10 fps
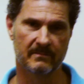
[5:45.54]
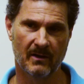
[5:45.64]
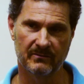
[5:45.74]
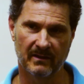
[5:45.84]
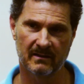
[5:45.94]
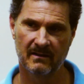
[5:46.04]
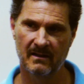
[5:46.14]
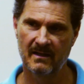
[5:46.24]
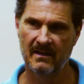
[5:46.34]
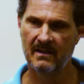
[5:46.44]
pneumonia.
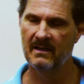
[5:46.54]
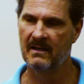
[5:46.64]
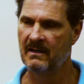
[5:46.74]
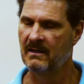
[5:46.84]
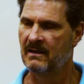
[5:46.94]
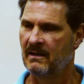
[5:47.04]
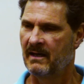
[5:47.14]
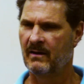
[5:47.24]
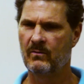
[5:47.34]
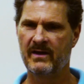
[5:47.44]

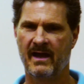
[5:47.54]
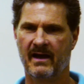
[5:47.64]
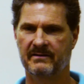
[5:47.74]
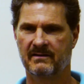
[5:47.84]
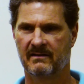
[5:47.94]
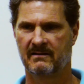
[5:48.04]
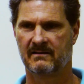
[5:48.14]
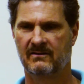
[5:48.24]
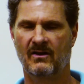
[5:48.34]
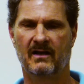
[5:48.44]
And we had
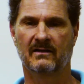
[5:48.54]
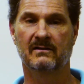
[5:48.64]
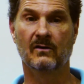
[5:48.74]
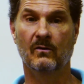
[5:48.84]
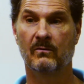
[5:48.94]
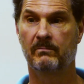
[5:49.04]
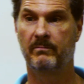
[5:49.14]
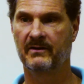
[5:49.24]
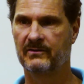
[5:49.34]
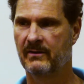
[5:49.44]
not a clue,
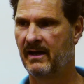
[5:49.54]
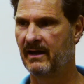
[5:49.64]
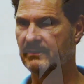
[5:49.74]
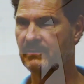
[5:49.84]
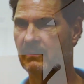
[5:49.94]
but you had